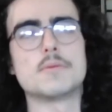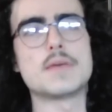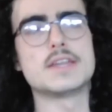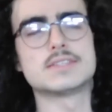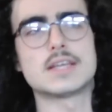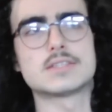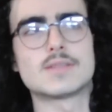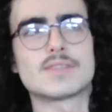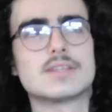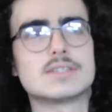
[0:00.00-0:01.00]
And it's not
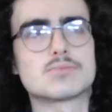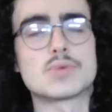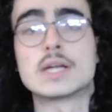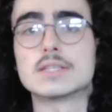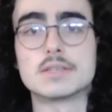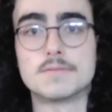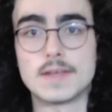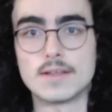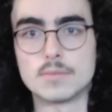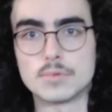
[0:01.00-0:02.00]
something that is readily
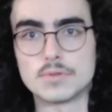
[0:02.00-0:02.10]
available